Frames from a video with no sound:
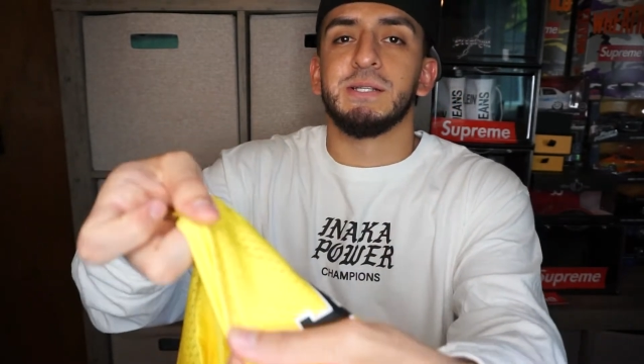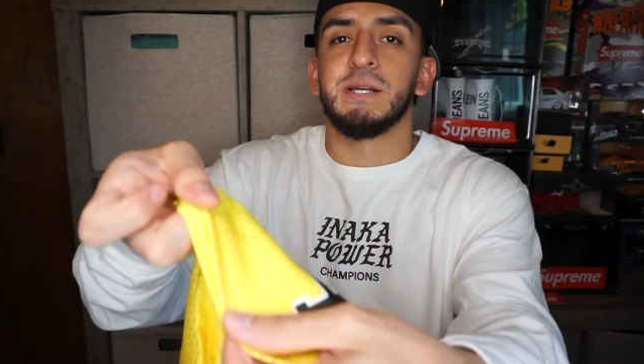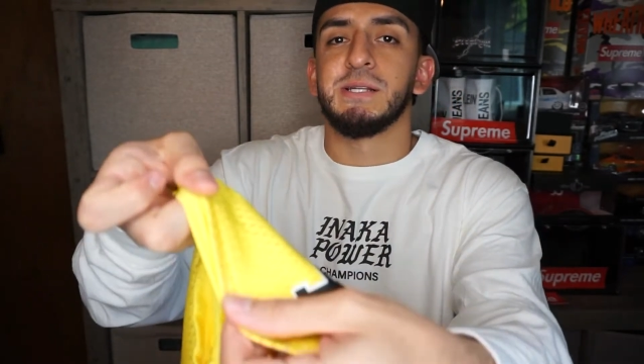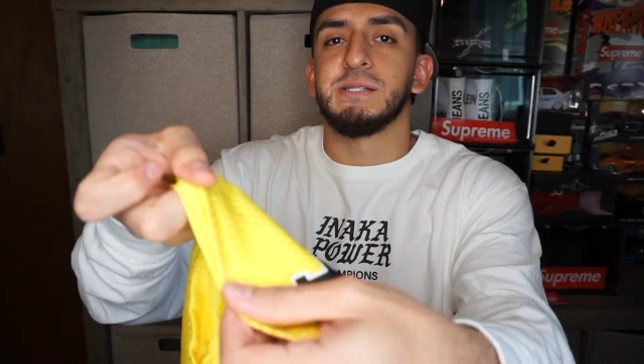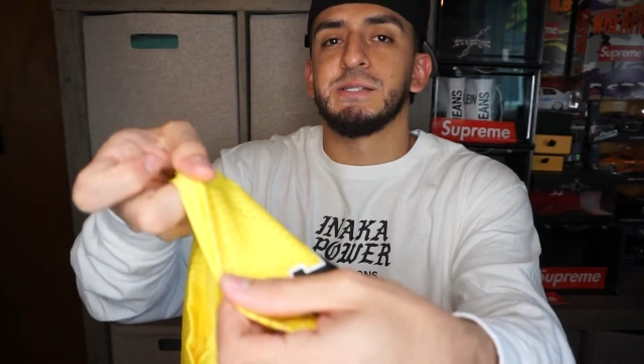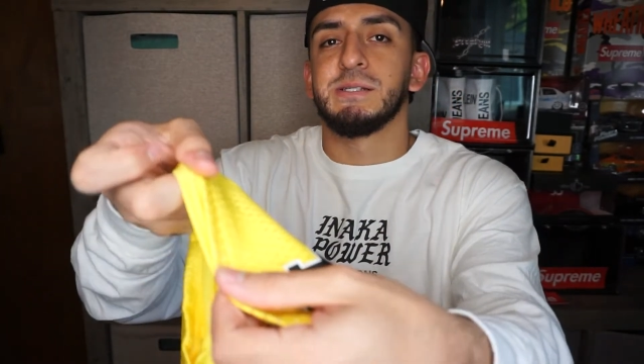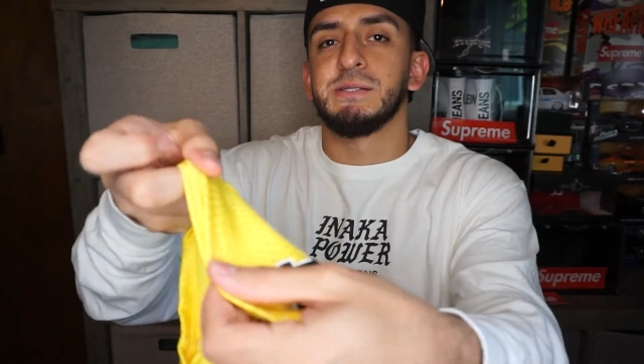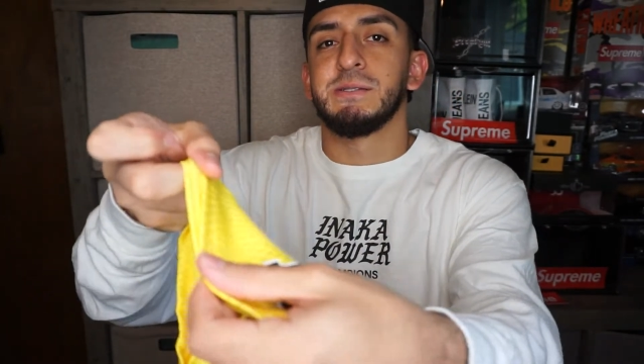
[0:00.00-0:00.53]

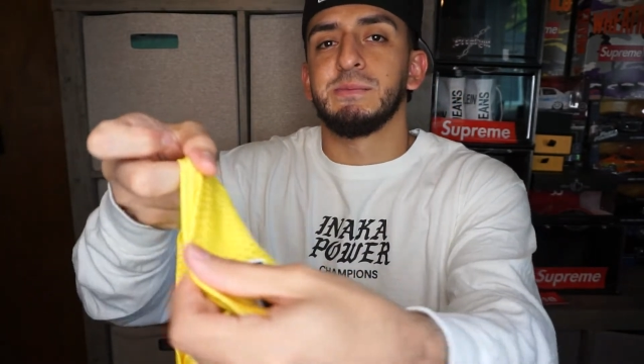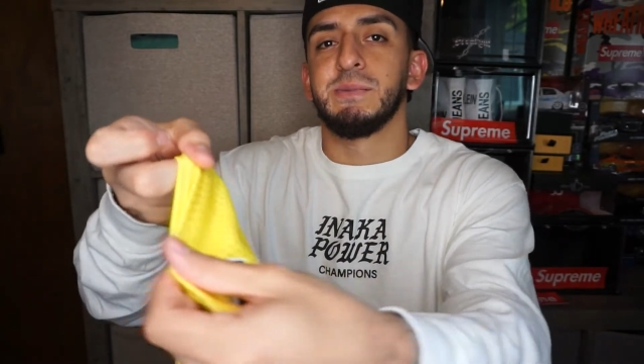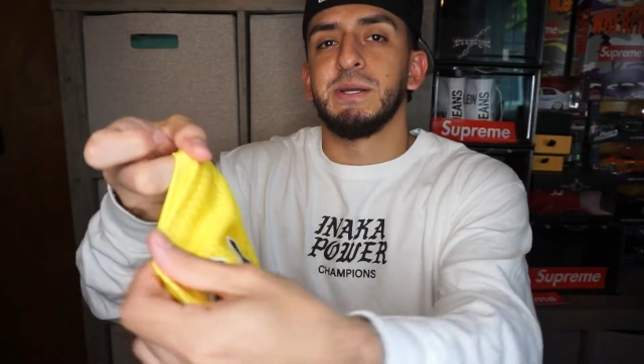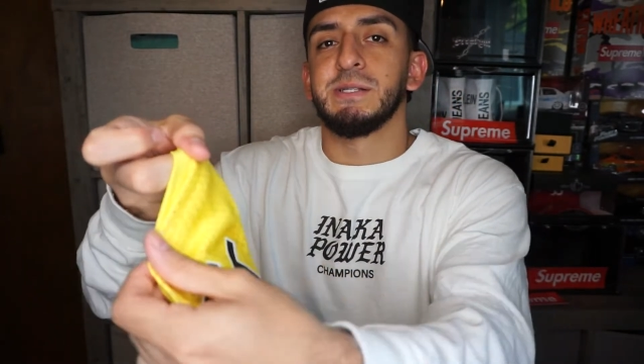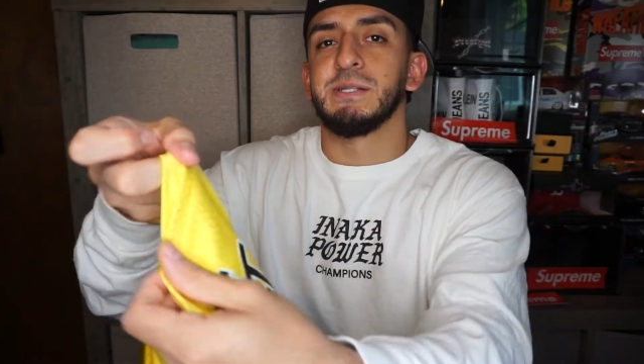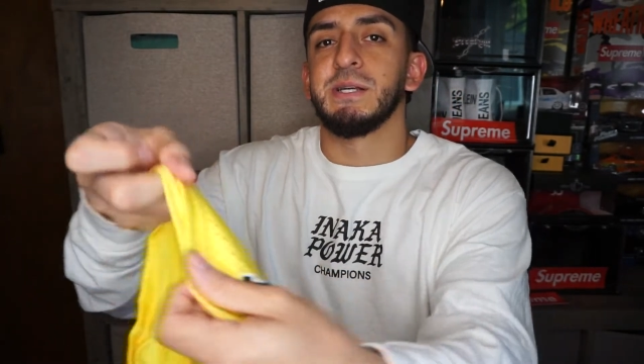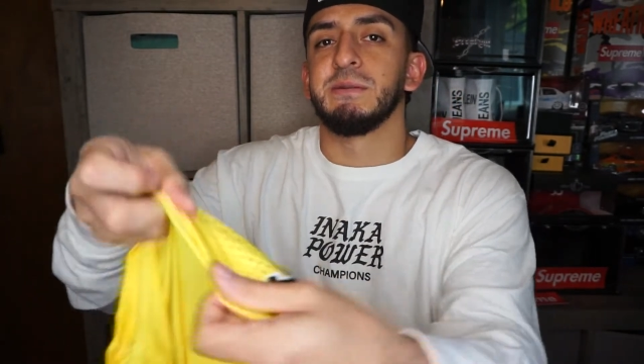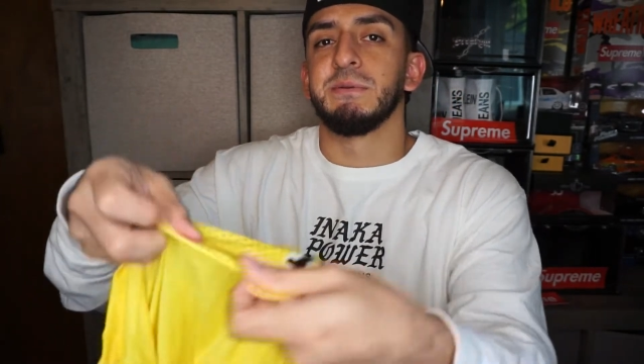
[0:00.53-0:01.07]
That's
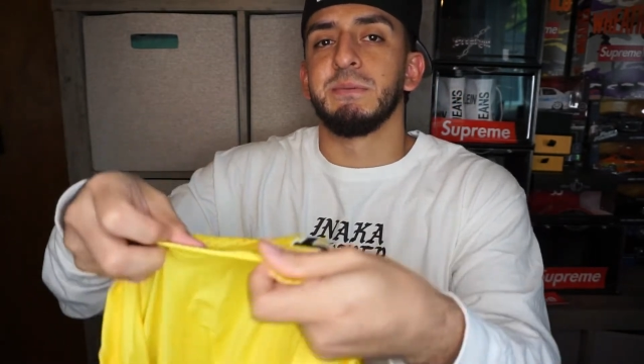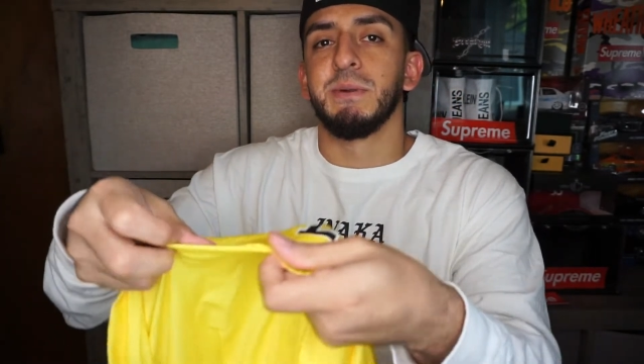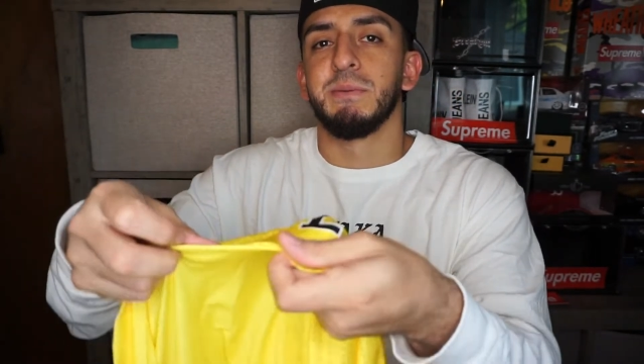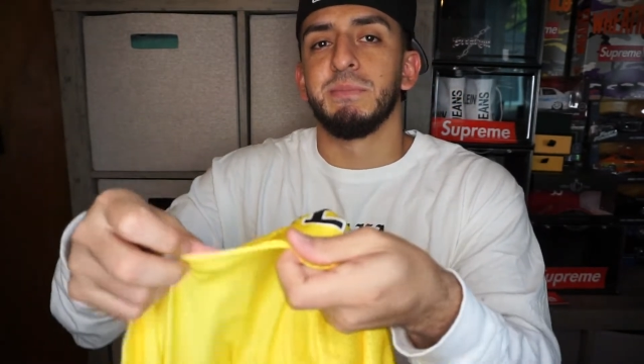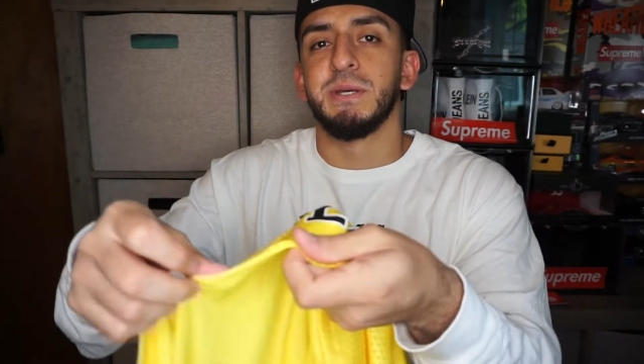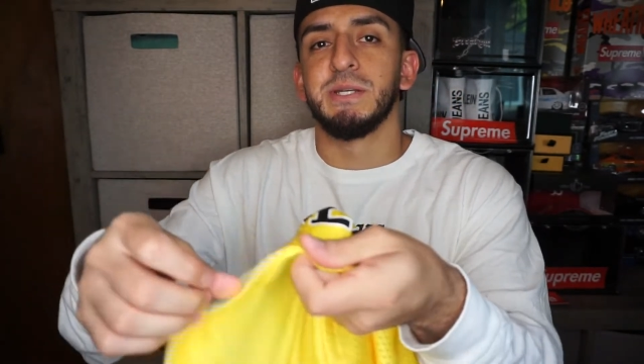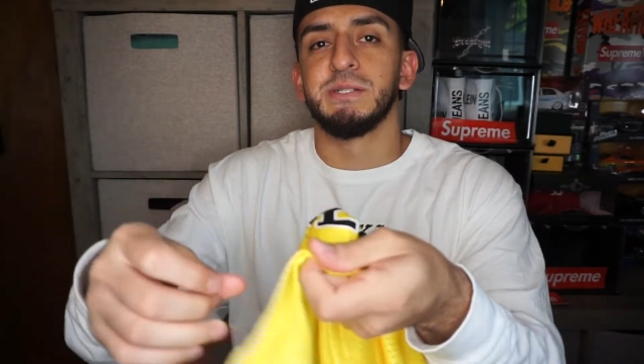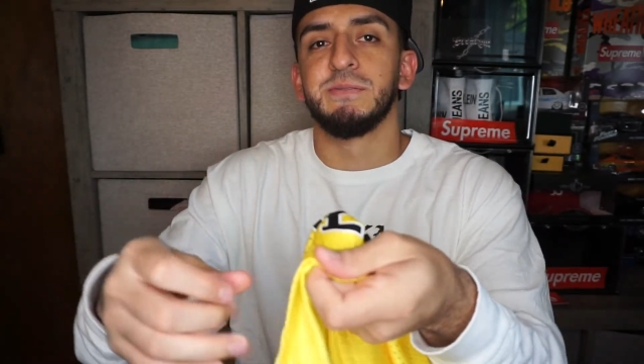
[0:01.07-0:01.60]
that's gonna be my
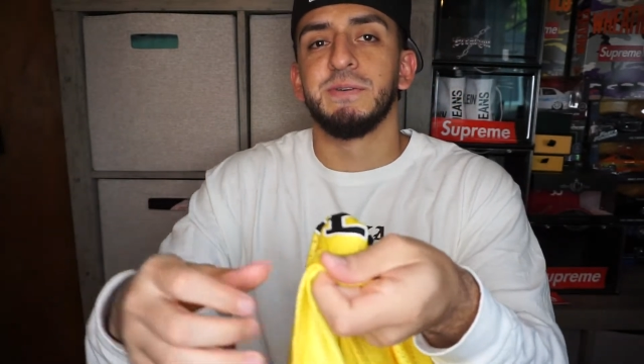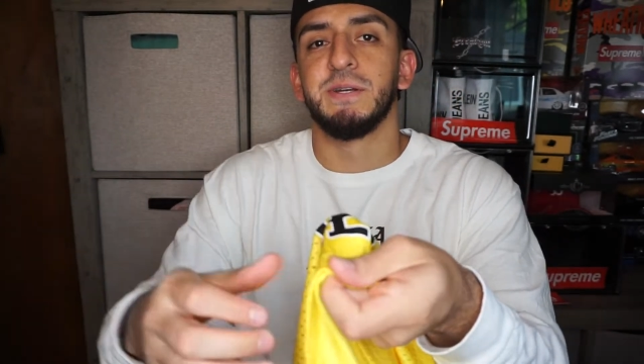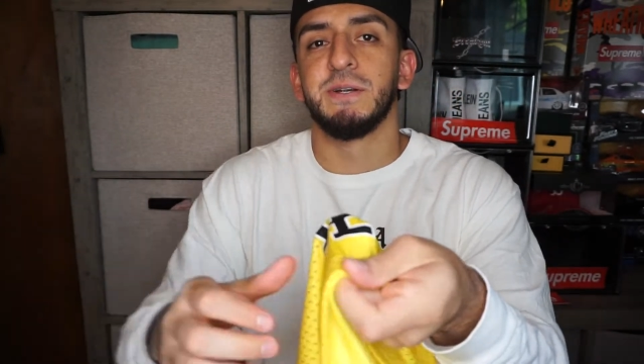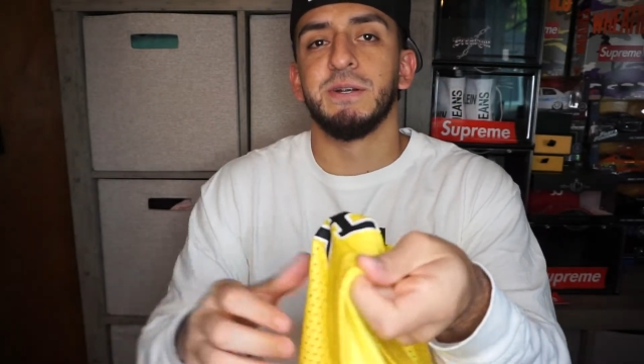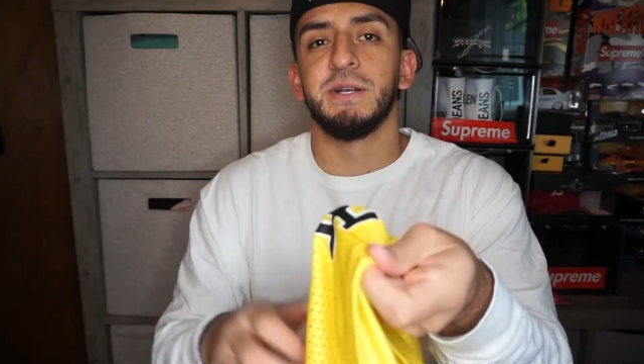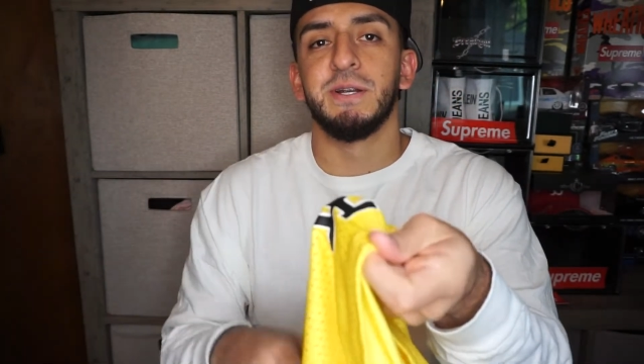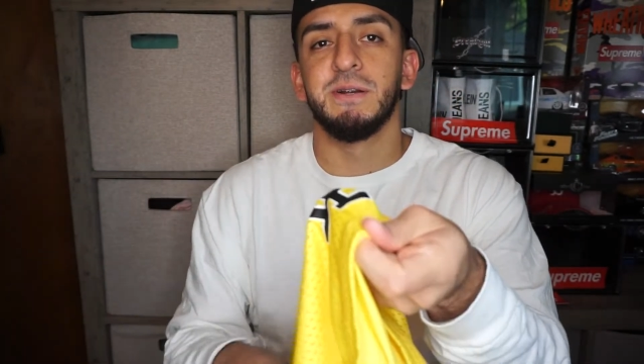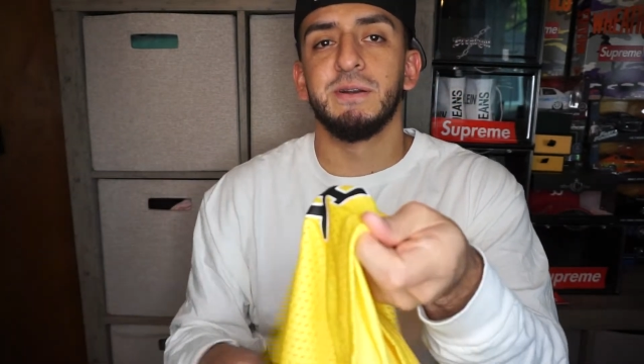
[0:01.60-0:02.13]
biggest
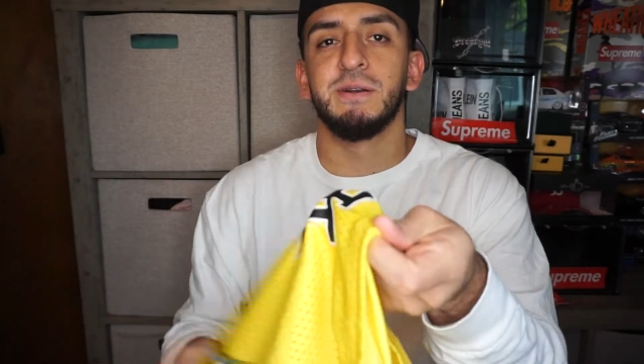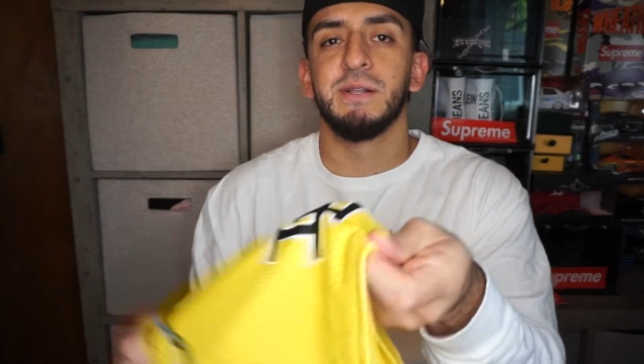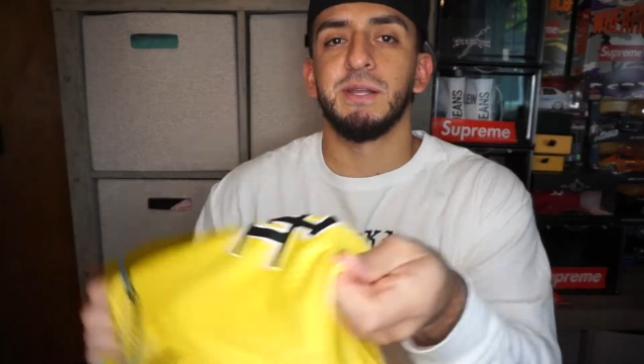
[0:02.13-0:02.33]
fear here.